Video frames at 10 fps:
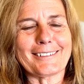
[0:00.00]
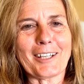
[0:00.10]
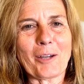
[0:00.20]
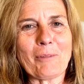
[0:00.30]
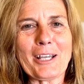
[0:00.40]

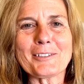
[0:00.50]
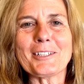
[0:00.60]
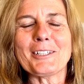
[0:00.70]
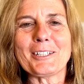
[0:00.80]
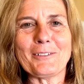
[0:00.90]
I'm
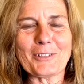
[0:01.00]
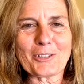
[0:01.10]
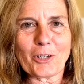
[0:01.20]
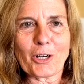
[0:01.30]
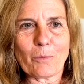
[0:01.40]
hesitant to even
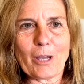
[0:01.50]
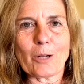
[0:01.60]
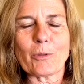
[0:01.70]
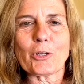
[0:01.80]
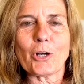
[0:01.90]
talk about it,
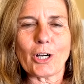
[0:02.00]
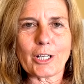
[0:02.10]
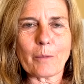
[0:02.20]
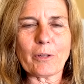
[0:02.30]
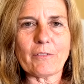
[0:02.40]
but there are a
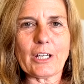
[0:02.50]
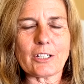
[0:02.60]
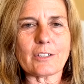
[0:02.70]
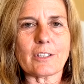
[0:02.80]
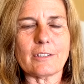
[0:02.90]
couple of
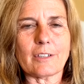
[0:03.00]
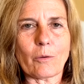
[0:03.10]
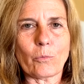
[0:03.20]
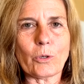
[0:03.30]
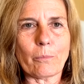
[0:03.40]
agencies that
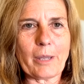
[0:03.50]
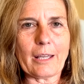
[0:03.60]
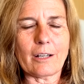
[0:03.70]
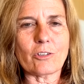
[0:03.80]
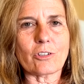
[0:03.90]
will
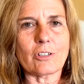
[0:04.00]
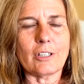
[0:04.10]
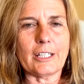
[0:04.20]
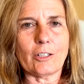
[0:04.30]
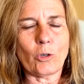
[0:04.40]
manage
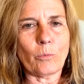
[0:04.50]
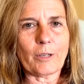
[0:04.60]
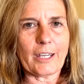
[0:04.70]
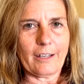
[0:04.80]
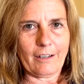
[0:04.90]
in-home
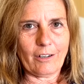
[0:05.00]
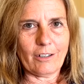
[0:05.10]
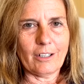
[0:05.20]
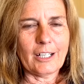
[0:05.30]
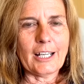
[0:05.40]

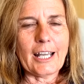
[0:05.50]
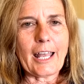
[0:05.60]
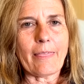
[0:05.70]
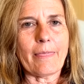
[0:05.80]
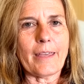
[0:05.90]
care.
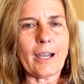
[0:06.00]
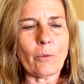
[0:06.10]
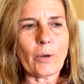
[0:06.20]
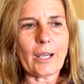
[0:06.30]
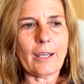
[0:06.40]
And that
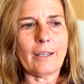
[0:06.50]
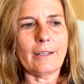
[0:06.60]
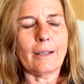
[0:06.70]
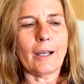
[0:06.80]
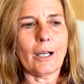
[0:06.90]

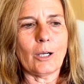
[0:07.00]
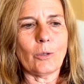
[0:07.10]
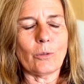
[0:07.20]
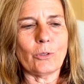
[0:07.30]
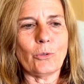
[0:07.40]
way,
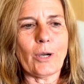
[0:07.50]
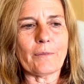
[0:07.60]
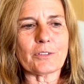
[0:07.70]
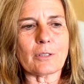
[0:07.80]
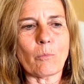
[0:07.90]
you have
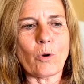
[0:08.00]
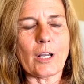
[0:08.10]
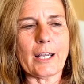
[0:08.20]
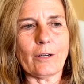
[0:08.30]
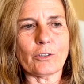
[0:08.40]
someone
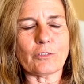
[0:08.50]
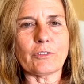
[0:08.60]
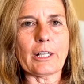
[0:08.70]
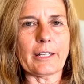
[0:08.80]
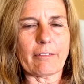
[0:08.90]
else
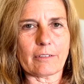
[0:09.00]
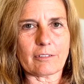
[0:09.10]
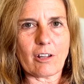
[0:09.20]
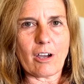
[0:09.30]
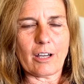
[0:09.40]
filling the
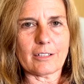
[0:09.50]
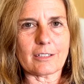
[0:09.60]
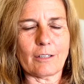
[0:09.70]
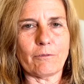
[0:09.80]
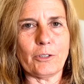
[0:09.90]
slots
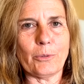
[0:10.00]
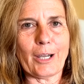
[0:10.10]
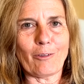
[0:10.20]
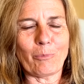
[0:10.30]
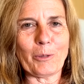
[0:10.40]
if you
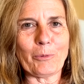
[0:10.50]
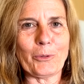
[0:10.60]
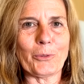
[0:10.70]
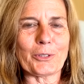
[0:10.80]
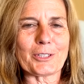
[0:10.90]
have people who
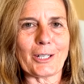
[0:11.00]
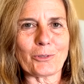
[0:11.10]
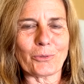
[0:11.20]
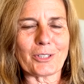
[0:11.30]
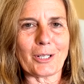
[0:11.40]
are
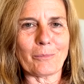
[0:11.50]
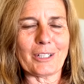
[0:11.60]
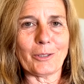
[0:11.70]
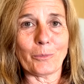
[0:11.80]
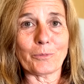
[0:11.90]
scheduled to come and
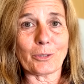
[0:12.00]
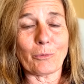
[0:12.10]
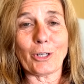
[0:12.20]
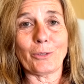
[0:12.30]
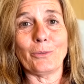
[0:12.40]
help
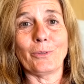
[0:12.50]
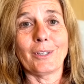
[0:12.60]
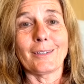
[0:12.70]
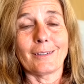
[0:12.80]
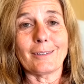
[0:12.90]
someone who
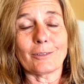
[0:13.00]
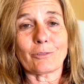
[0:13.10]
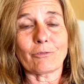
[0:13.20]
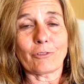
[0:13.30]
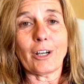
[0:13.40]
is
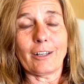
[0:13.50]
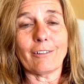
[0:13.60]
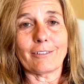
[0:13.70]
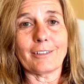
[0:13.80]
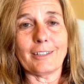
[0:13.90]
frail
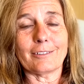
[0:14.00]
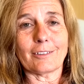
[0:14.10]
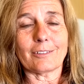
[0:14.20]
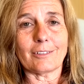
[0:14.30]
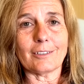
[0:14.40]
and needs
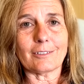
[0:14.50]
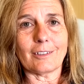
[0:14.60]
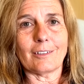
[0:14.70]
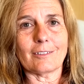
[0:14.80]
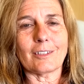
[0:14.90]

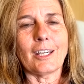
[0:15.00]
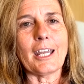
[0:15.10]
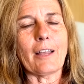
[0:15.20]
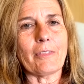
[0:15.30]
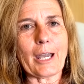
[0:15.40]
assistance,
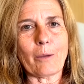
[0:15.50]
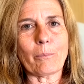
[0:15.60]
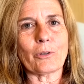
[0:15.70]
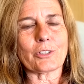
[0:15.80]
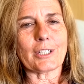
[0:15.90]
and that
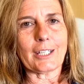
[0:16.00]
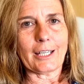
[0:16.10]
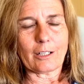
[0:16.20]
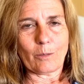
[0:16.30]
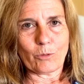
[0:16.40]
person
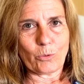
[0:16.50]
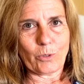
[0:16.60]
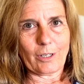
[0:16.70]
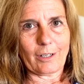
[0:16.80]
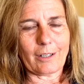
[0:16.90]
can't come to
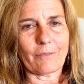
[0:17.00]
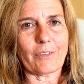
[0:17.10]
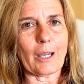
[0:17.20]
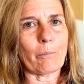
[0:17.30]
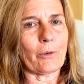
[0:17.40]
work if
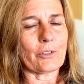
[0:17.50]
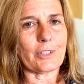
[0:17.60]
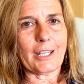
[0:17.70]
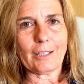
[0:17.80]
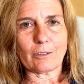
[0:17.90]
that person
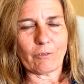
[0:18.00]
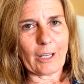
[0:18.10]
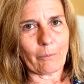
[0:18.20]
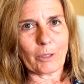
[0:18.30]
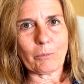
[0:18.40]
has a
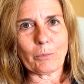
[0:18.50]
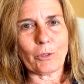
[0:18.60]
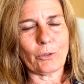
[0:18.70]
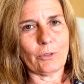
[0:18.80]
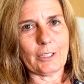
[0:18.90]
family member
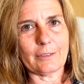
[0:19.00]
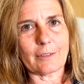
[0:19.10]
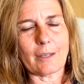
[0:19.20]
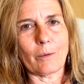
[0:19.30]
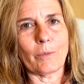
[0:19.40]
who needs
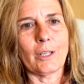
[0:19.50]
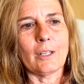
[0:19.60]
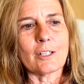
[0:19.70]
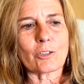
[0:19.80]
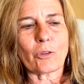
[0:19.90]
them.
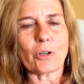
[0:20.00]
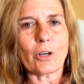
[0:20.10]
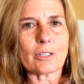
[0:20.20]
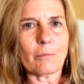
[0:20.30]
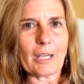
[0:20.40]
So there are
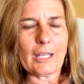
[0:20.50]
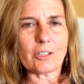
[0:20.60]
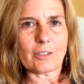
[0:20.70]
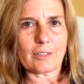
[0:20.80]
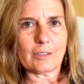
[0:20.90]
some
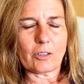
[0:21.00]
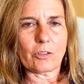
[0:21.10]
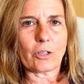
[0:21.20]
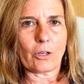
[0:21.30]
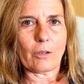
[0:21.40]
agencies
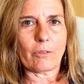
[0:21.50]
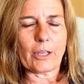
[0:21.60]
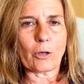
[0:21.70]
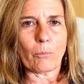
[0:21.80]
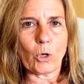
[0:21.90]
that
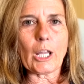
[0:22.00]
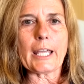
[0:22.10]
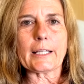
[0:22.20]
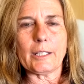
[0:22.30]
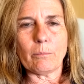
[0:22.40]
are more
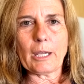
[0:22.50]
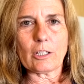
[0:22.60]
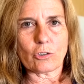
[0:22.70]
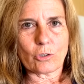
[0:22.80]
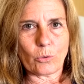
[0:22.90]
likely to make
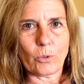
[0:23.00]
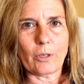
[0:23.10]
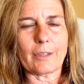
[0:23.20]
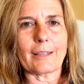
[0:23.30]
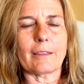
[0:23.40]
sure
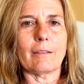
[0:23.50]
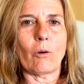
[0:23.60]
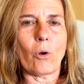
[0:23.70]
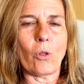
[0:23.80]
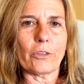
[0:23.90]
that
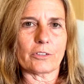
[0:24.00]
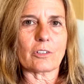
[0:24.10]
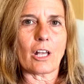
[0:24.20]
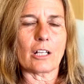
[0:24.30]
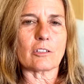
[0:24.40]
all the
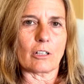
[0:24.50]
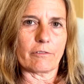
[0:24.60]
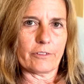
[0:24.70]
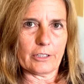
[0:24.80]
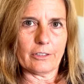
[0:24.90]
slots are
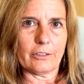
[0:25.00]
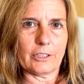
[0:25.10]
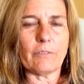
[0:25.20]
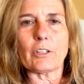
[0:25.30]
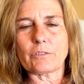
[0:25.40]
filled,
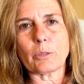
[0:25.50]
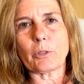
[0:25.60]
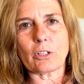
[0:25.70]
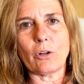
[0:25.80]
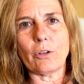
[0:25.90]
even if someone
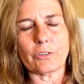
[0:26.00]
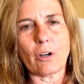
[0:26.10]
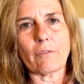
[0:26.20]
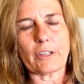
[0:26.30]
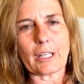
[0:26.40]
calls
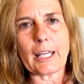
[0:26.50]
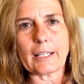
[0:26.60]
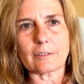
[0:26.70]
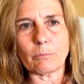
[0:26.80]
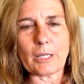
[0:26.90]
off at the
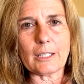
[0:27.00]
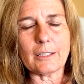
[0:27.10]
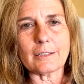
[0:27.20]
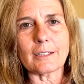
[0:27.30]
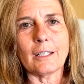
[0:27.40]
last minute,